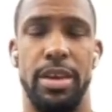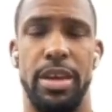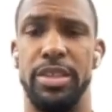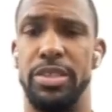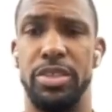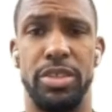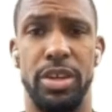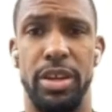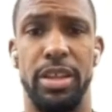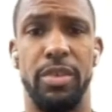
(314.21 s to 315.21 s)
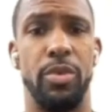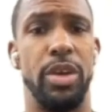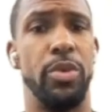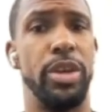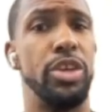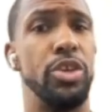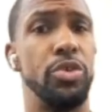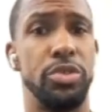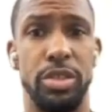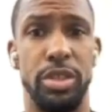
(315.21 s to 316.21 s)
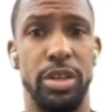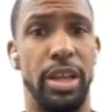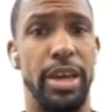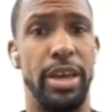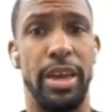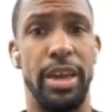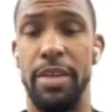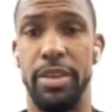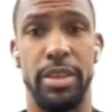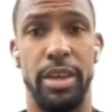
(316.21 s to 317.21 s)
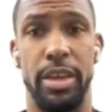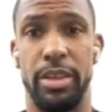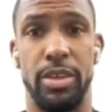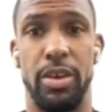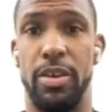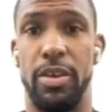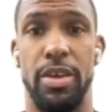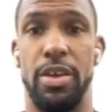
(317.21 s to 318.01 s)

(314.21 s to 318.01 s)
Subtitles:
it's deserted, what it used to look like, everything. So